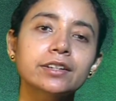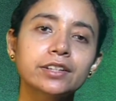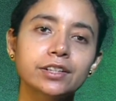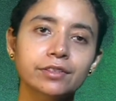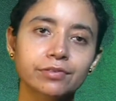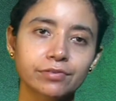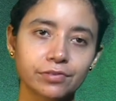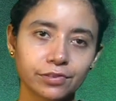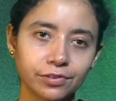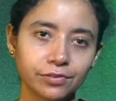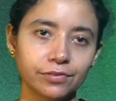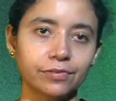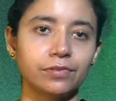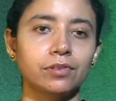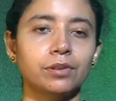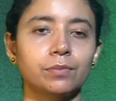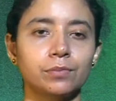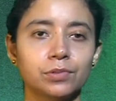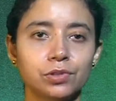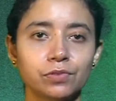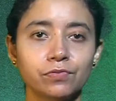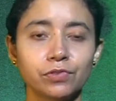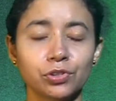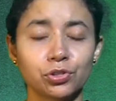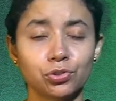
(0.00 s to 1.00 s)
different
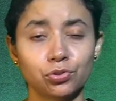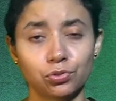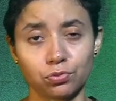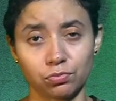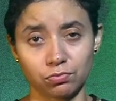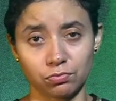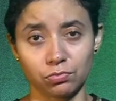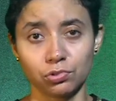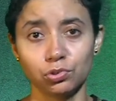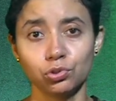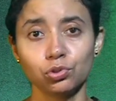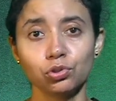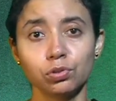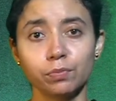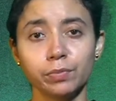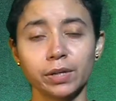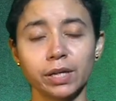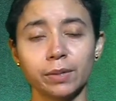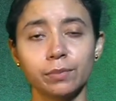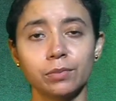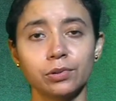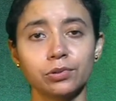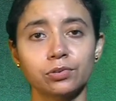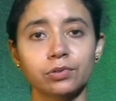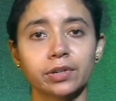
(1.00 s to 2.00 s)
forms which you will be
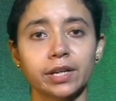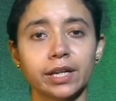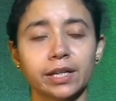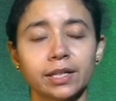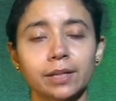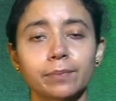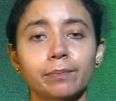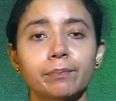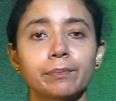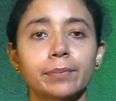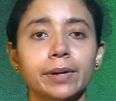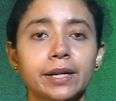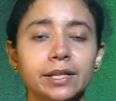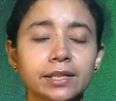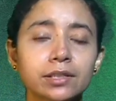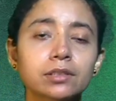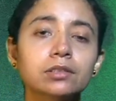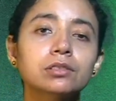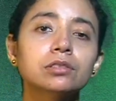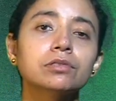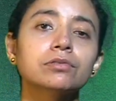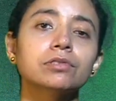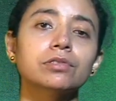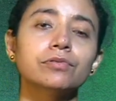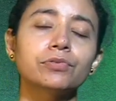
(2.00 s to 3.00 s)
able to get a better
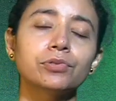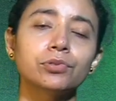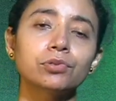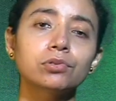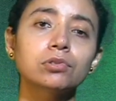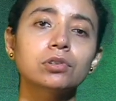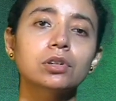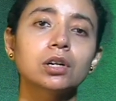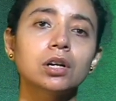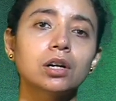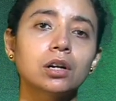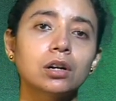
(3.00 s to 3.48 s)
overview